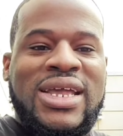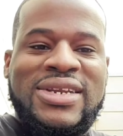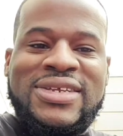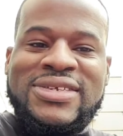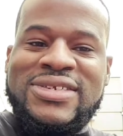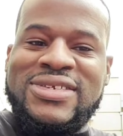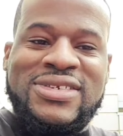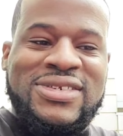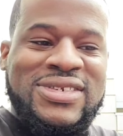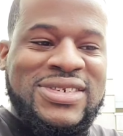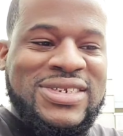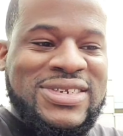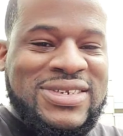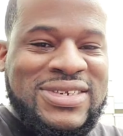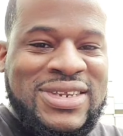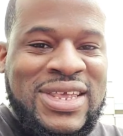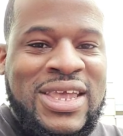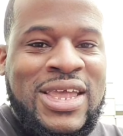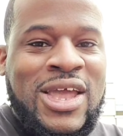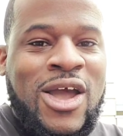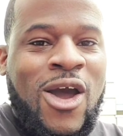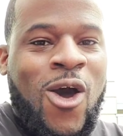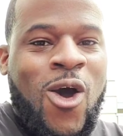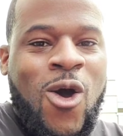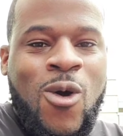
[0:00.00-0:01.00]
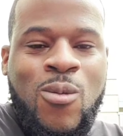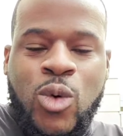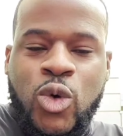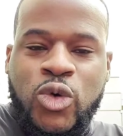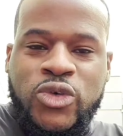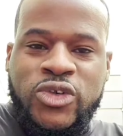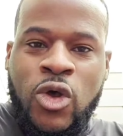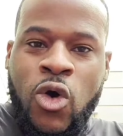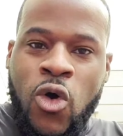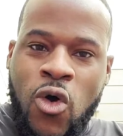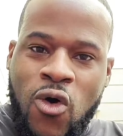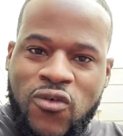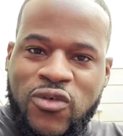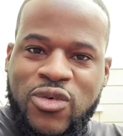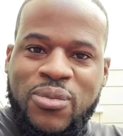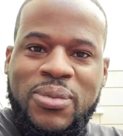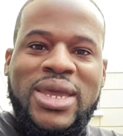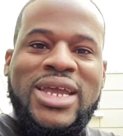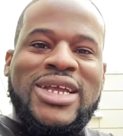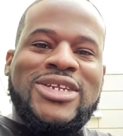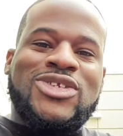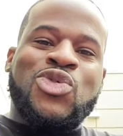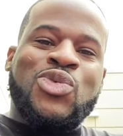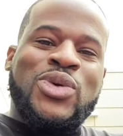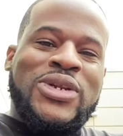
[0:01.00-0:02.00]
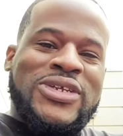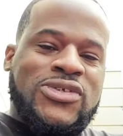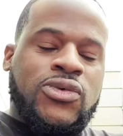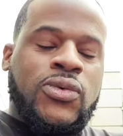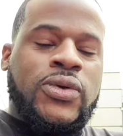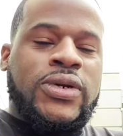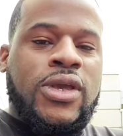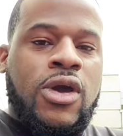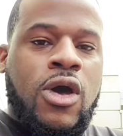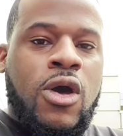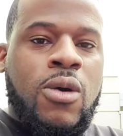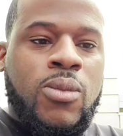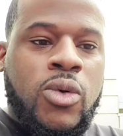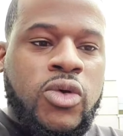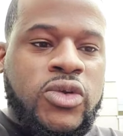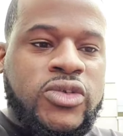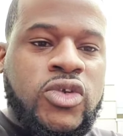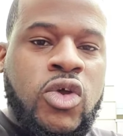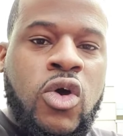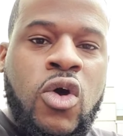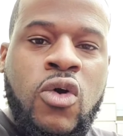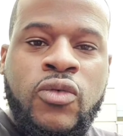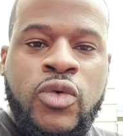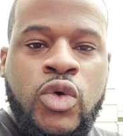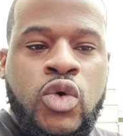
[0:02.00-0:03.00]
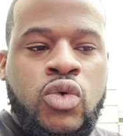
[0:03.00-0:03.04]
This is almost over, man. 2020 almost over.